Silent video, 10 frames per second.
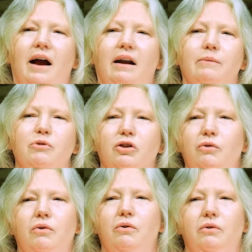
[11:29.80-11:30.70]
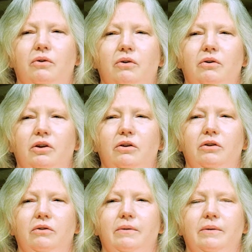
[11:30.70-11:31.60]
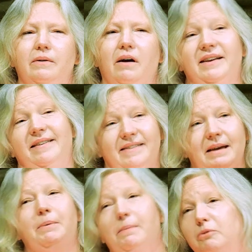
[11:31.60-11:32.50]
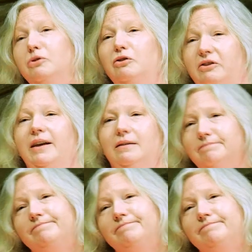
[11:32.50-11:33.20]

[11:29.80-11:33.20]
And I'm sure I can see people nodding.